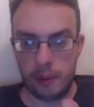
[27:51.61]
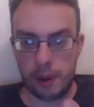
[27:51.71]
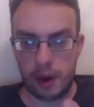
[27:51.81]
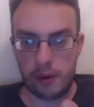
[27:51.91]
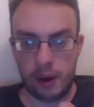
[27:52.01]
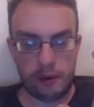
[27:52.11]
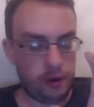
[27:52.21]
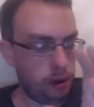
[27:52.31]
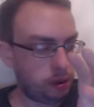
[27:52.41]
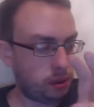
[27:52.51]
by the way,
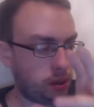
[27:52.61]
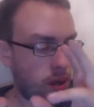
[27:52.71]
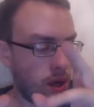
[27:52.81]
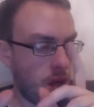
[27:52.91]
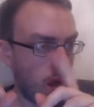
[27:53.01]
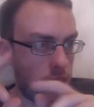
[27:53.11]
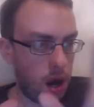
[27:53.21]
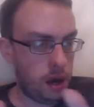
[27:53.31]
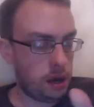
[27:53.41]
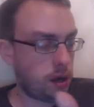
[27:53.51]
folks, I
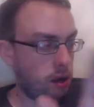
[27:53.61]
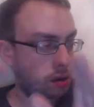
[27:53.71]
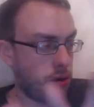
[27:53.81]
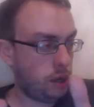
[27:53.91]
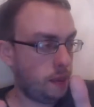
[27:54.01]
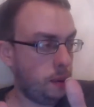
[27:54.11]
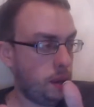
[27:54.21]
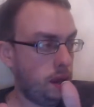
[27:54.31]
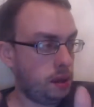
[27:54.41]
include shipping in.